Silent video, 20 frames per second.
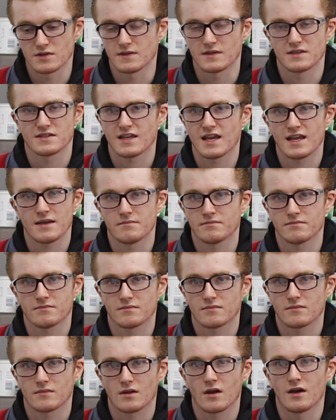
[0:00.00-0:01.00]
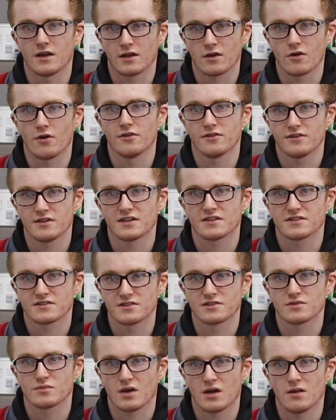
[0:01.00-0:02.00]
in the same kind of context
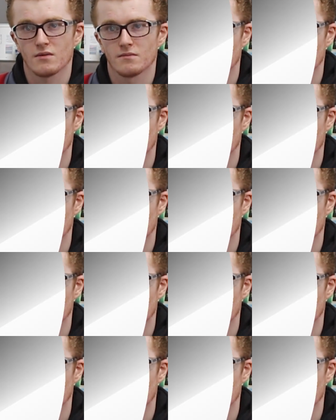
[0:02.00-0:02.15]
as well.